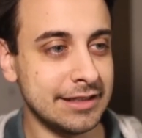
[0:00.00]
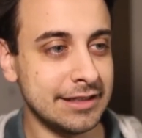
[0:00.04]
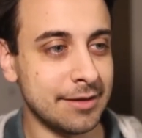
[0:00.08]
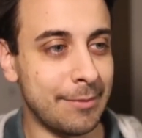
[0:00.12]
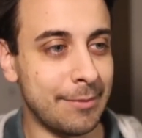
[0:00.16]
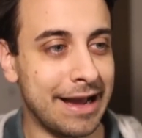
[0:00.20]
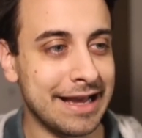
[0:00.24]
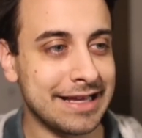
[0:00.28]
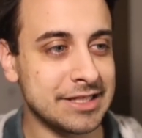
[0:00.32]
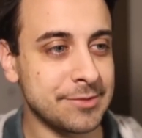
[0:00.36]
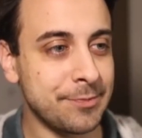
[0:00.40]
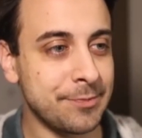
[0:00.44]

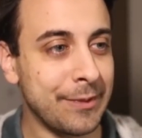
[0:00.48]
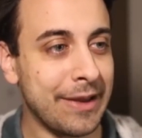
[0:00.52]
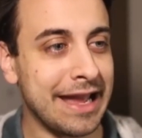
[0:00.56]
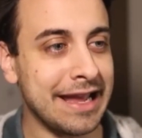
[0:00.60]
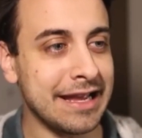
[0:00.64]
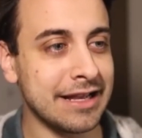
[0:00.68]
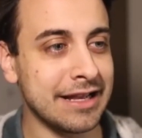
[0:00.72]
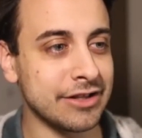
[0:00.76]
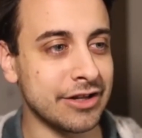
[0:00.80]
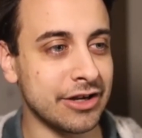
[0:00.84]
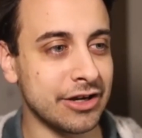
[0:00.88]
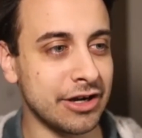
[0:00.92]
Mike
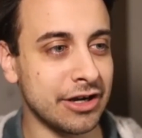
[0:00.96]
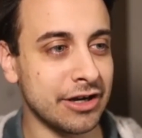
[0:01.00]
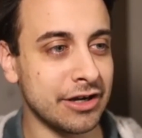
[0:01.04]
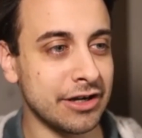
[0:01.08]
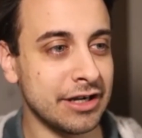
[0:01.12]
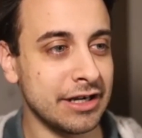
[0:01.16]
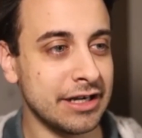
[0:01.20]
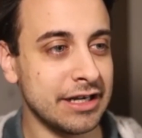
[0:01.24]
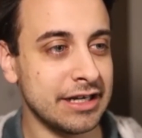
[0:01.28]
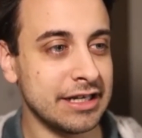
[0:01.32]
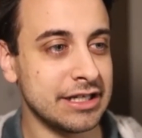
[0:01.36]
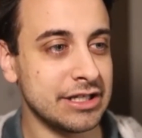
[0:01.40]
Spangler,
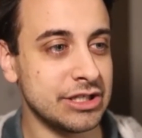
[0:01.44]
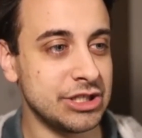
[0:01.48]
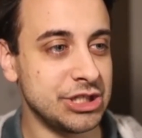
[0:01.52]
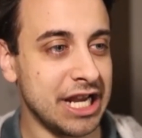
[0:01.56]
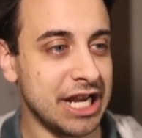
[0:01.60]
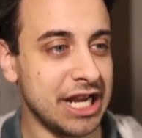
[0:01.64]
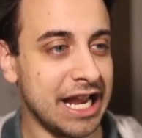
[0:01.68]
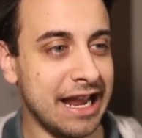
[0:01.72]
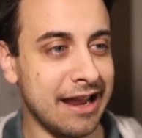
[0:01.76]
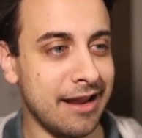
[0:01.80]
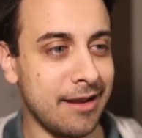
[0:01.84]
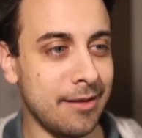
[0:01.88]

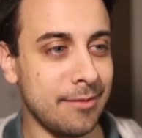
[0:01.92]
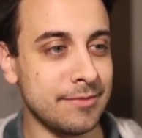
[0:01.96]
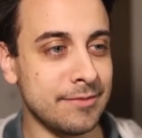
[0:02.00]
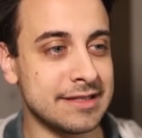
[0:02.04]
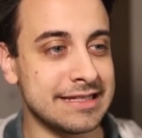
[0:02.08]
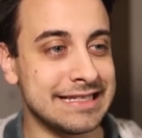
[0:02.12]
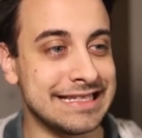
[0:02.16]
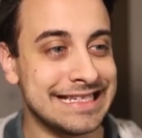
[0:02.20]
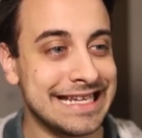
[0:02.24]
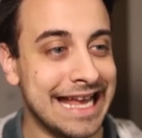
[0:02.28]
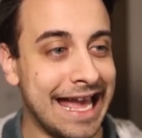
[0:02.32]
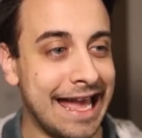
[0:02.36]
James,
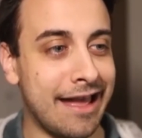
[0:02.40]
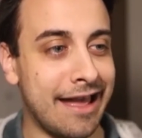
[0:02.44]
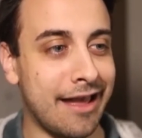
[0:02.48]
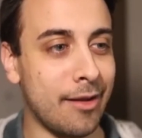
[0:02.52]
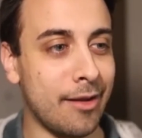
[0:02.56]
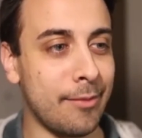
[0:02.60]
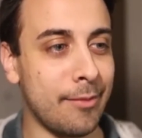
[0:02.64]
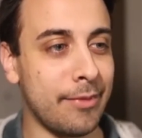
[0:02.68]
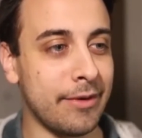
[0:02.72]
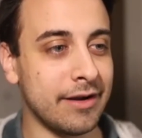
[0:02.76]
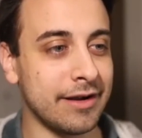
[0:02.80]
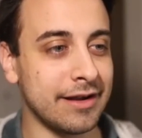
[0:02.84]

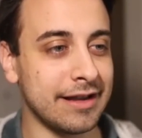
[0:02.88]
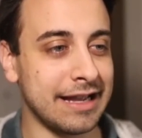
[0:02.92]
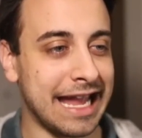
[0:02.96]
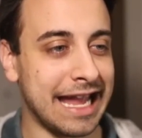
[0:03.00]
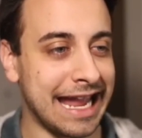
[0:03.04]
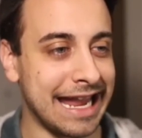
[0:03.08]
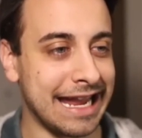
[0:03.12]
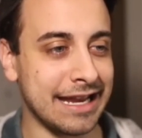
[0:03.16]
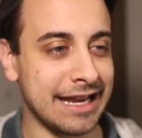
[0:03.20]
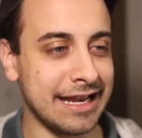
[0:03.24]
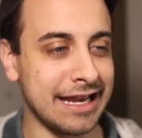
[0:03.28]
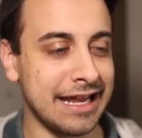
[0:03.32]
Deb,
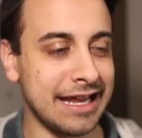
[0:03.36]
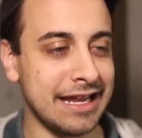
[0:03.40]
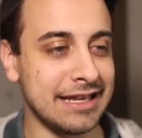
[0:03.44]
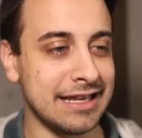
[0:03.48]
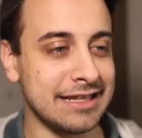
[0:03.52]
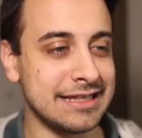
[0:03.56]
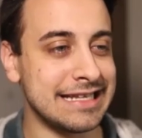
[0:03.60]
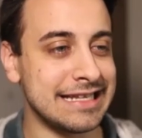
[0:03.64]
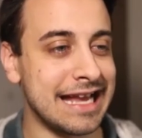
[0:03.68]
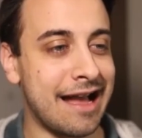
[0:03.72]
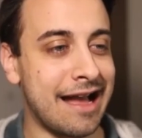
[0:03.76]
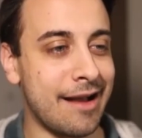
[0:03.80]

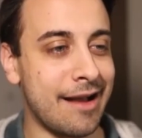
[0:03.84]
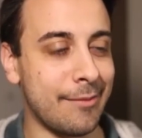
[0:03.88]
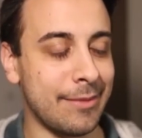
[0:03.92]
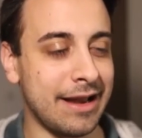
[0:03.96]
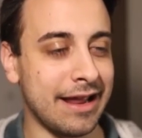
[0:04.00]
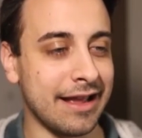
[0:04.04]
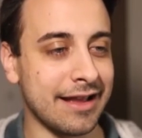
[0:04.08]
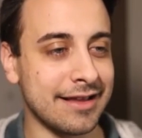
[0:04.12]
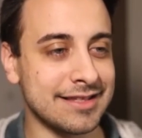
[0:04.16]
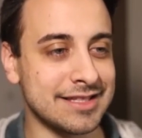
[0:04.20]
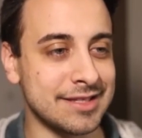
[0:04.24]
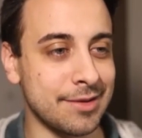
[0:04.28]
Annie,
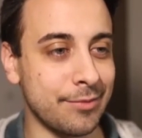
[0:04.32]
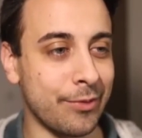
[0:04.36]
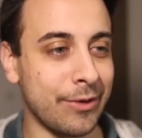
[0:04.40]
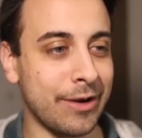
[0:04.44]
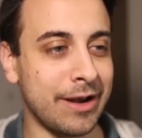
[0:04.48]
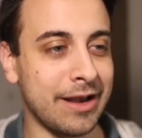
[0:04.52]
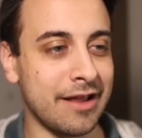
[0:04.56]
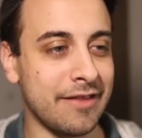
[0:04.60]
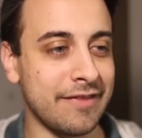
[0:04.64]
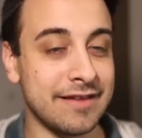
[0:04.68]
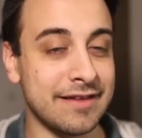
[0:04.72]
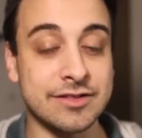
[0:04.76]
Dominic,
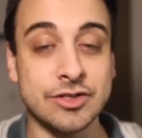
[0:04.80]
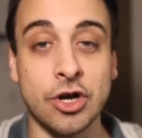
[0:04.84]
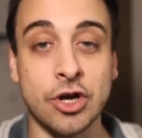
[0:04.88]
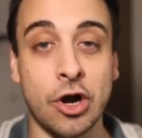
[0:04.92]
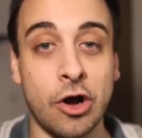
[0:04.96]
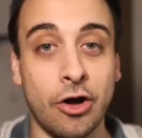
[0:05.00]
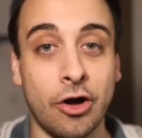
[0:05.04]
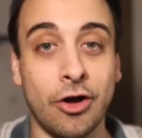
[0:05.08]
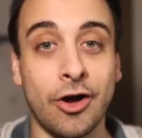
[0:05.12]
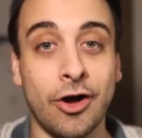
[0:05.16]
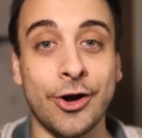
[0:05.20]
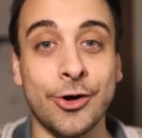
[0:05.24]
Sabrina. These are
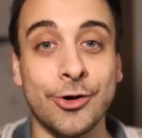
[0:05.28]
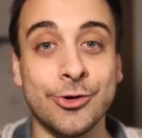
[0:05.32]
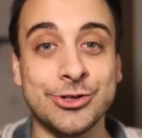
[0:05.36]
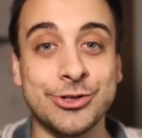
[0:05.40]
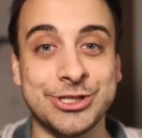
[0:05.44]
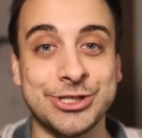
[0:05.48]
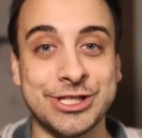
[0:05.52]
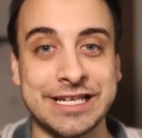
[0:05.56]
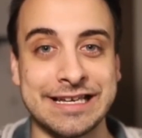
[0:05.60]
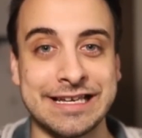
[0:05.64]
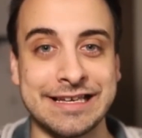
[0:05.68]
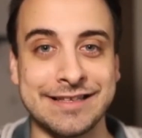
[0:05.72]
all
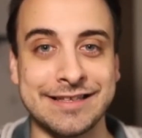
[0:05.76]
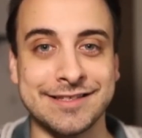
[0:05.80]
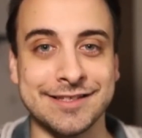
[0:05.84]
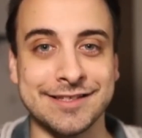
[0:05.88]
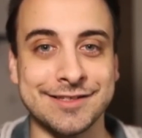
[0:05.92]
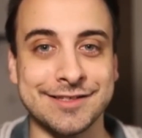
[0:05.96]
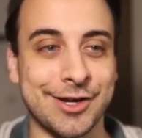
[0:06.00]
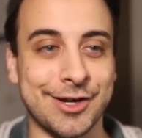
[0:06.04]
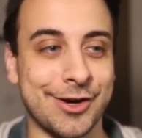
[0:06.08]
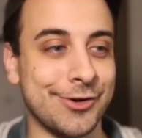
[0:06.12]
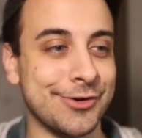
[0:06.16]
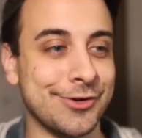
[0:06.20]
OGs.
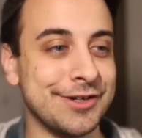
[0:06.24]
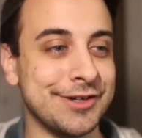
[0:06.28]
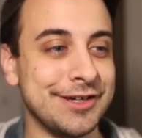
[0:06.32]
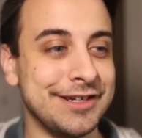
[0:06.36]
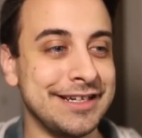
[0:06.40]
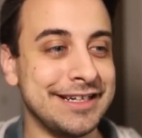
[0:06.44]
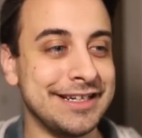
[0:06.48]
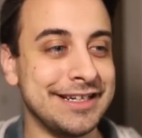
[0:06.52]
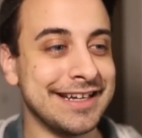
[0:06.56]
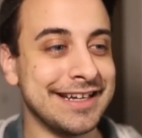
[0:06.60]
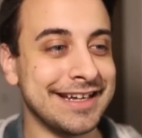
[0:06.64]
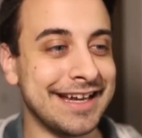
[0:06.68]
So
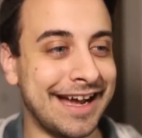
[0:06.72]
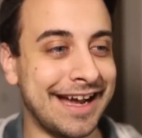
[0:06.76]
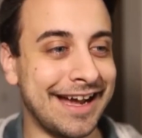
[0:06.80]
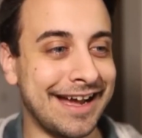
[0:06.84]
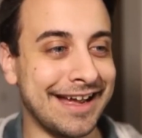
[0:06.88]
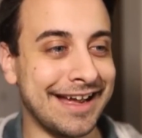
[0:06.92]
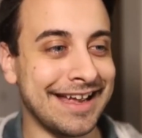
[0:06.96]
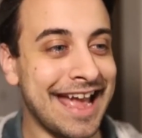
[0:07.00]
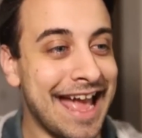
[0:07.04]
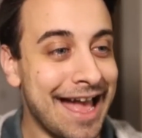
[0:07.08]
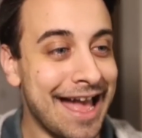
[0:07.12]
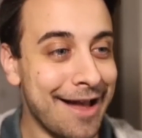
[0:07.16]

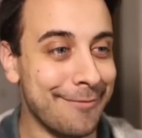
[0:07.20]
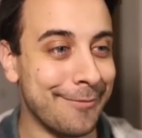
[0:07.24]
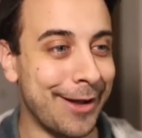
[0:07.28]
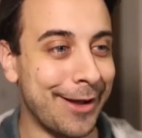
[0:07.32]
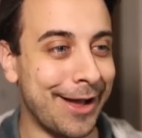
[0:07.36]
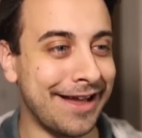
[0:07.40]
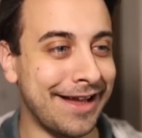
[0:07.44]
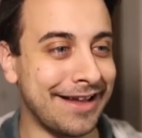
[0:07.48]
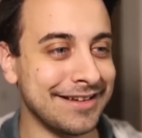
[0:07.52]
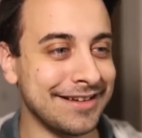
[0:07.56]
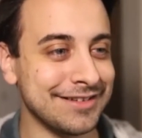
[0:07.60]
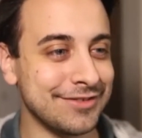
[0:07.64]

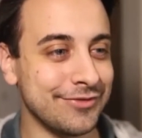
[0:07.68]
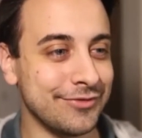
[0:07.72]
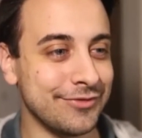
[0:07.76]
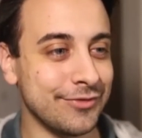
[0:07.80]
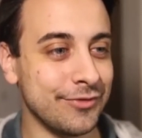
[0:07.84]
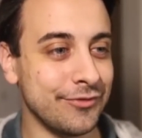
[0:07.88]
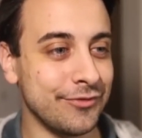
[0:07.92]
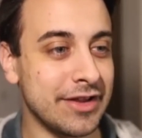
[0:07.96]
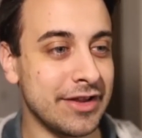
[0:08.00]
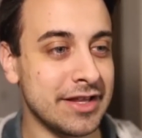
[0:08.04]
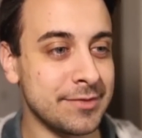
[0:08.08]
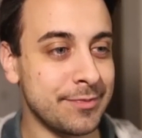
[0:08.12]
Emma,
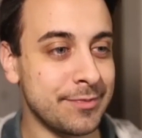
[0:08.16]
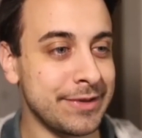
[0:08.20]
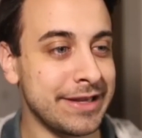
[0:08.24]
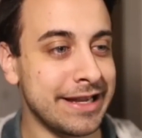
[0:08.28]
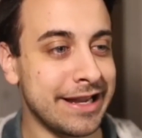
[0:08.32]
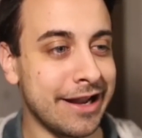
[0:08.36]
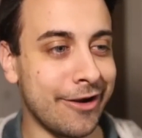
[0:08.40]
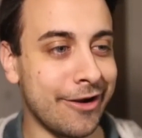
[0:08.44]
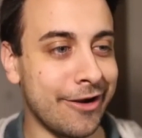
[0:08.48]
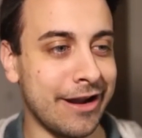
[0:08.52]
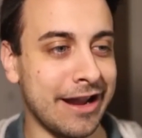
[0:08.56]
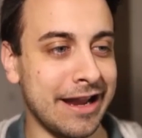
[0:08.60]
Vince
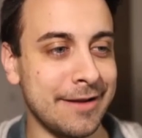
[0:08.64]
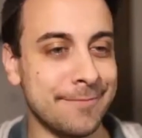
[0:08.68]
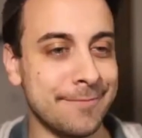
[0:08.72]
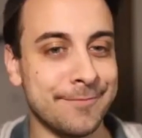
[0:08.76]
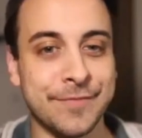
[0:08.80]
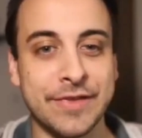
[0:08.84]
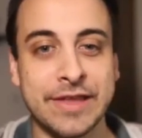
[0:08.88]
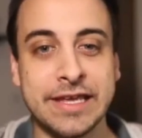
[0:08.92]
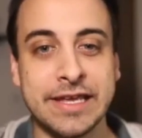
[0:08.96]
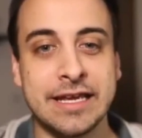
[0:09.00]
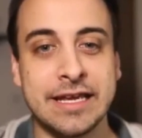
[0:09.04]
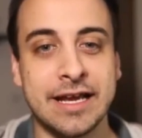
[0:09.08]
Pieri,
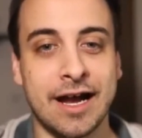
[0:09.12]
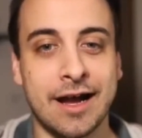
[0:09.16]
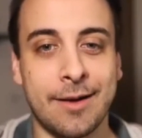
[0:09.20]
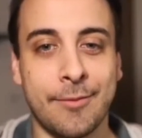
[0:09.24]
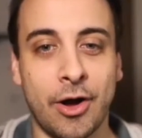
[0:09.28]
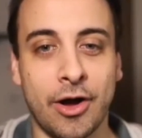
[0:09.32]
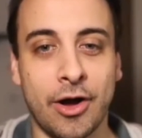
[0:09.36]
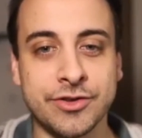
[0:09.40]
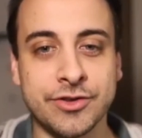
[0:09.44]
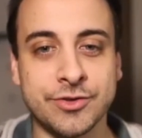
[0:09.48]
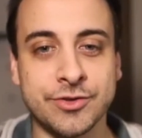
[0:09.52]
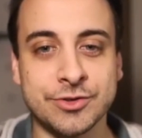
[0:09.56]

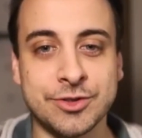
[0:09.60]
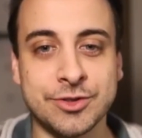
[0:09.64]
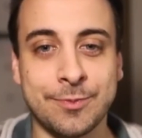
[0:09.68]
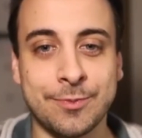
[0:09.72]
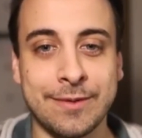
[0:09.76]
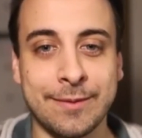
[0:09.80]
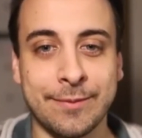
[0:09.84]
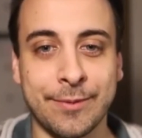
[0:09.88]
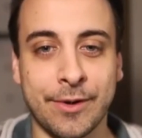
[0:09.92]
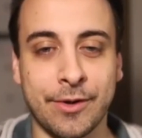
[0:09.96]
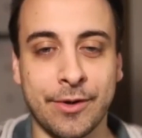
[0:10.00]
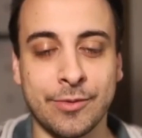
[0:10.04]
all sorts of
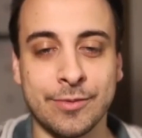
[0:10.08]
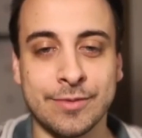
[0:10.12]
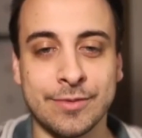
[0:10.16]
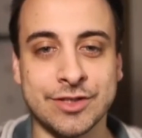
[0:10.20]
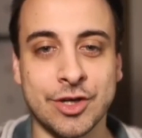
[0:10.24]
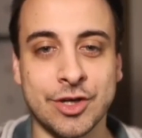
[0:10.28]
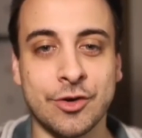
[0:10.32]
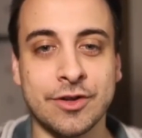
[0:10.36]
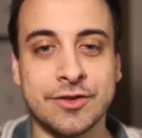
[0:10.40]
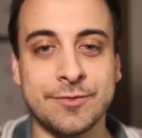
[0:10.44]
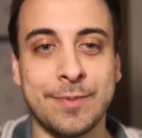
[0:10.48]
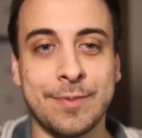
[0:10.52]
people.
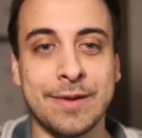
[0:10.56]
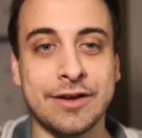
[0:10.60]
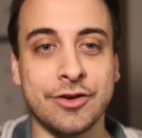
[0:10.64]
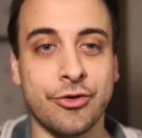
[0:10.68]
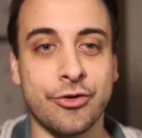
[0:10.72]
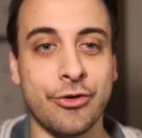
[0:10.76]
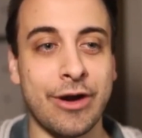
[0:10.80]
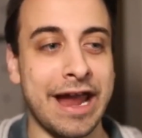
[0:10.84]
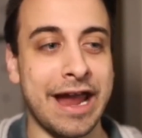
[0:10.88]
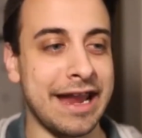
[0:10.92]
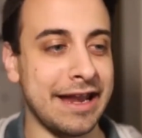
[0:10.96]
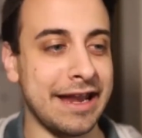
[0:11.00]
So it's been
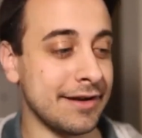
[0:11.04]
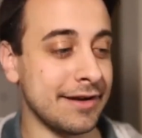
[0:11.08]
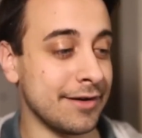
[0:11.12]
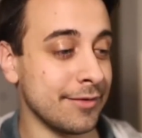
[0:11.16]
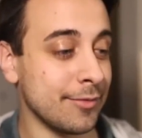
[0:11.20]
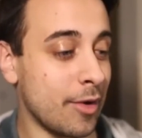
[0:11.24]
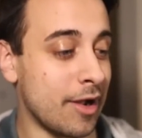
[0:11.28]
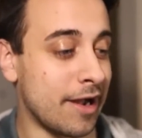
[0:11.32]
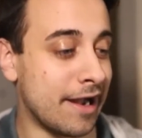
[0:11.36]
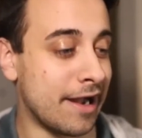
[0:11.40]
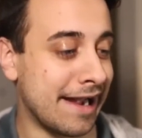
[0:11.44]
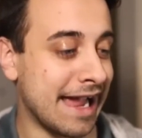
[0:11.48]
great.
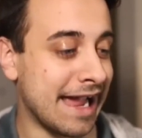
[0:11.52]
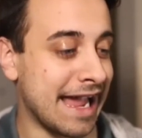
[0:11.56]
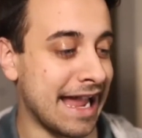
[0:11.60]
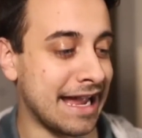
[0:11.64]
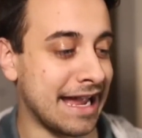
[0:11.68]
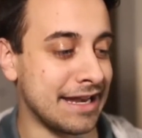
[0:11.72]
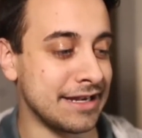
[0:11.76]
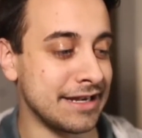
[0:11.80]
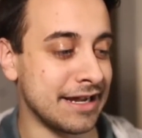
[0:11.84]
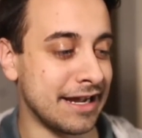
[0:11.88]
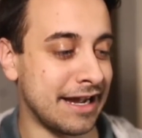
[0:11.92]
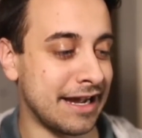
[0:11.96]

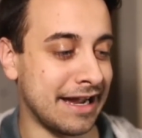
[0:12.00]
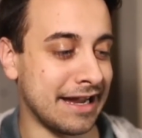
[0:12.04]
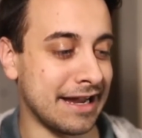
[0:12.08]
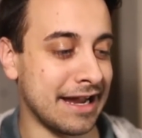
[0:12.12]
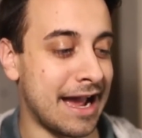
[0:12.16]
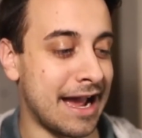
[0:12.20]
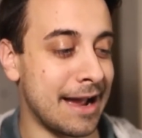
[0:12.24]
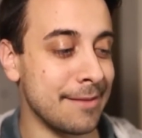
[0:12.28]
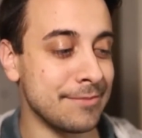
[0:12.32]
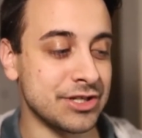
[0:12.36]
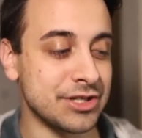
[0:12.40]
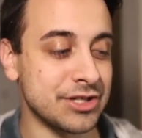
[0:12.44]
And
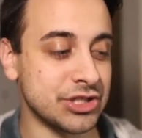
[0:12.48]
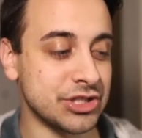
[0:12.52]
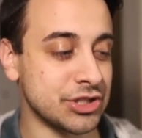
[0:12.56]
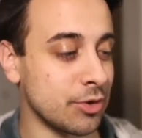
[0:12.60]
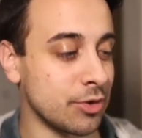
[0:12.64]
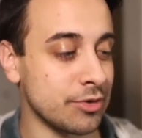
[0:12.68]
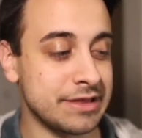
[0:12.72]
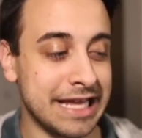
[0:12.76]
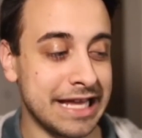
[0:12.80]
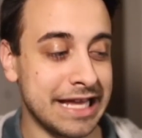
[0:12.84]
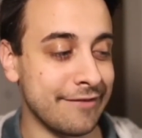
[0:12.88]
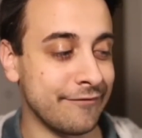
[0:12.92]
I'm just
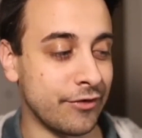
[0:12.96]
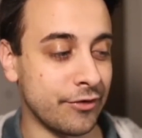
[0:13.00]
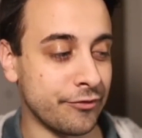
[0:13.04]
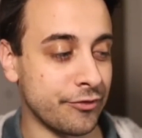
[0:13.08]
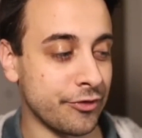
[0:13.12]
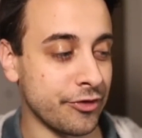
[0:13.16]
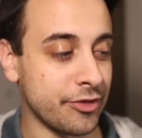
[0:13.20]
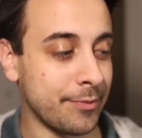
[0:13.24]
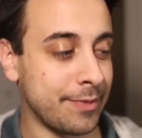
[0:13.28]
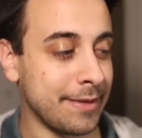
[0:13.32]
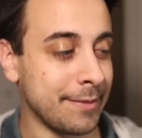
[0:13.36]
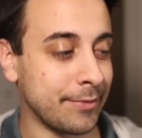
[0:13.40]
so thankful for the